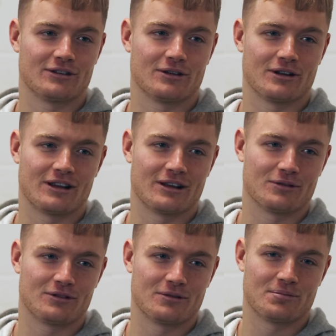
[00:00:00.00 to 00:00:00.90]
So I think there
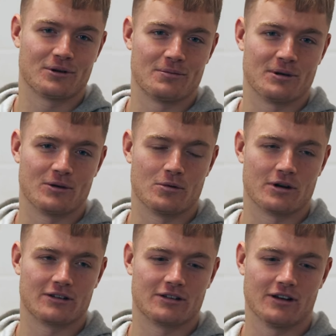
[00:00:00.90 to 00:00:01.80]
was some pretty big
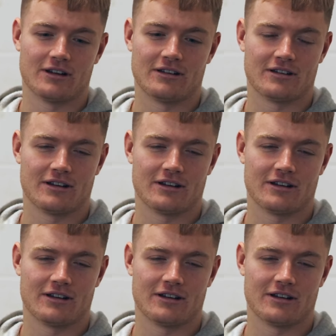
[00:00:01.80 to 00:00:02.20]
warning signs.